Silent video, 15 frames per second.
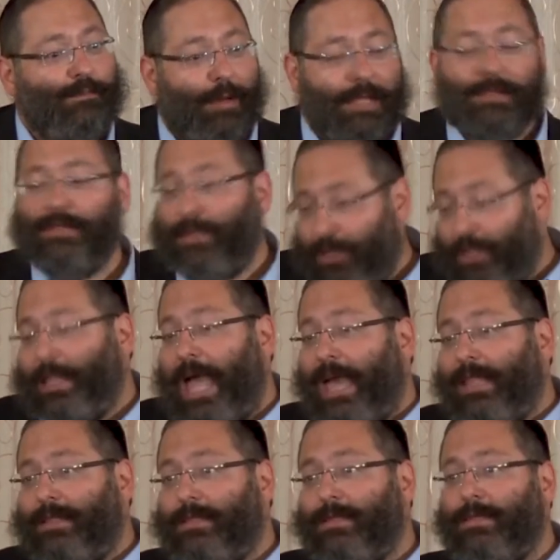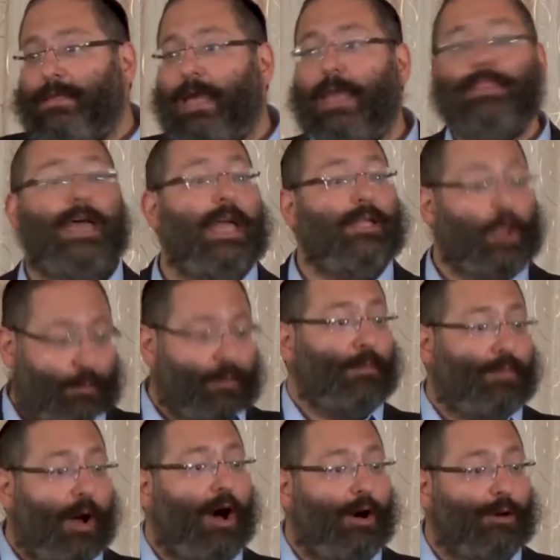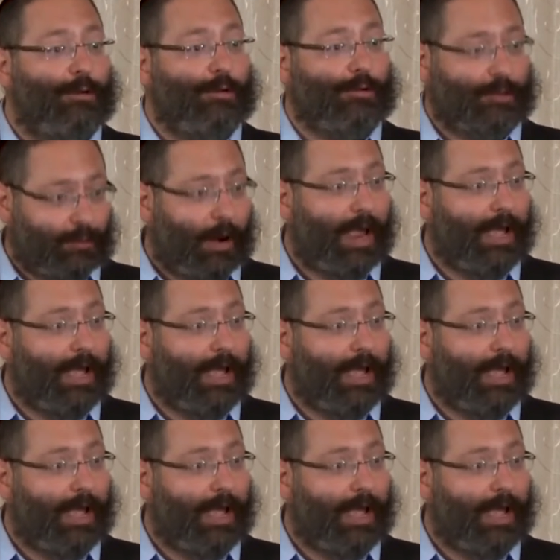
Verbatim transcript: But you date, and then you propose,